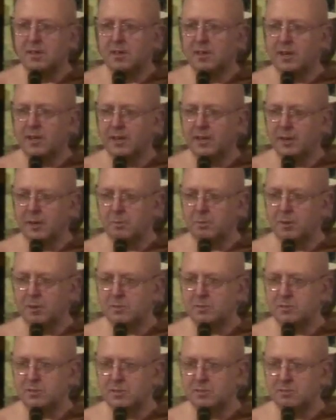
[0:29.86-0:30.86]
anyone
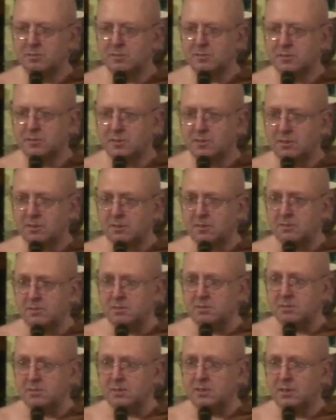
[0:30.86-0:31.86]
who's interested
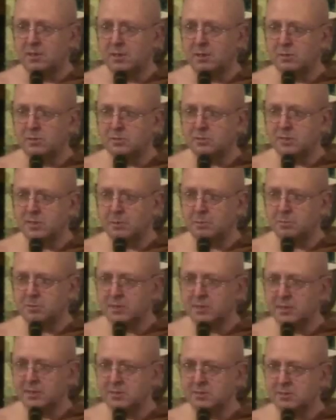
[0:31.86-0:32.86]
in those
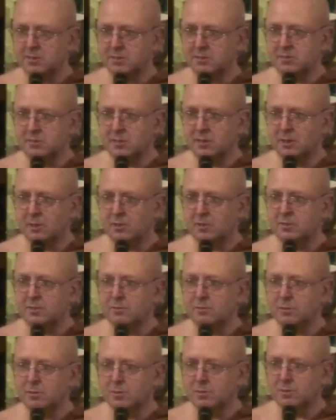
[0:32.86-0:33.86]
subjects is lots
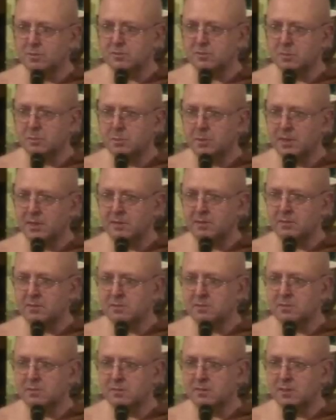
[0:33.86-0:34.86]
of talks about
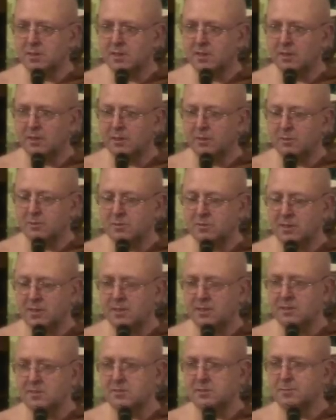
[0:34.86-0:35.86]
those
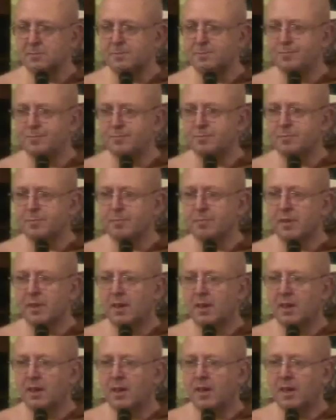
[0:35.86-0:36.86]
things.
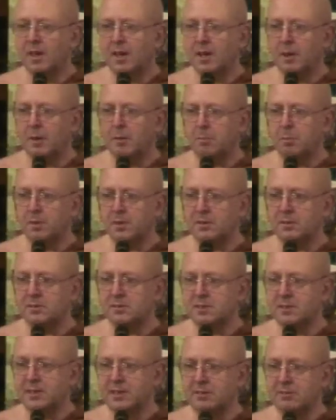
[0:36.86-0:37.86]
But
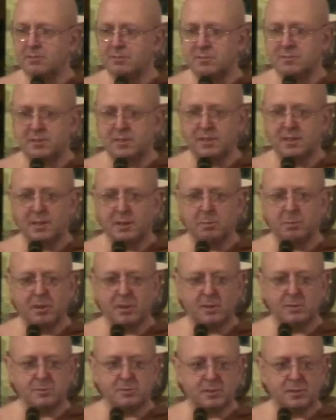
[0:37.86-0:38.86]
so interestingly, when
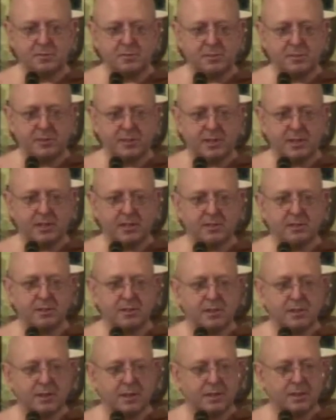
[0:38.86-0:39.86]
I was over there
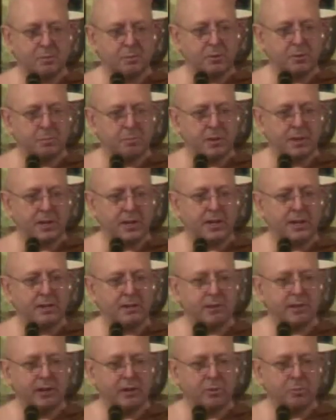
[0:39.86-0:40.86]
with many
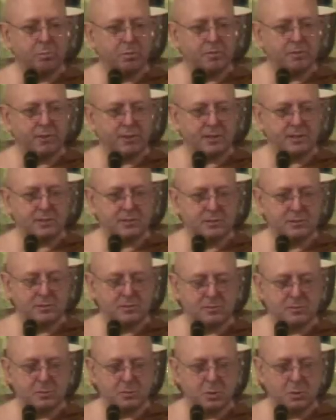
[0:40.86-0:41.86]
health
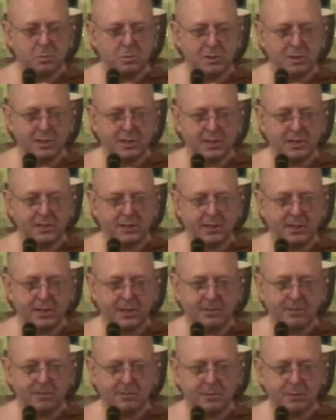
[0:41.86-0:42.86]
professionals who are working in the
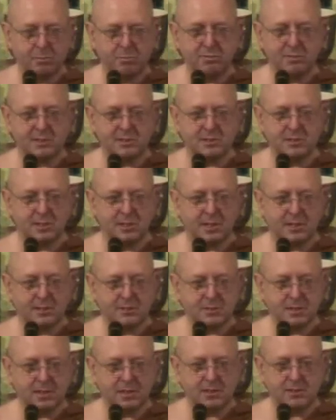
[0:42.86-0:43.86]
area of depression and
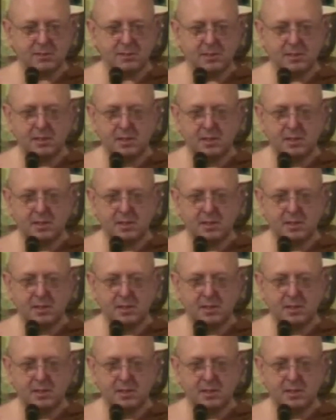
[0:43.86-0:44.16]
anxiety,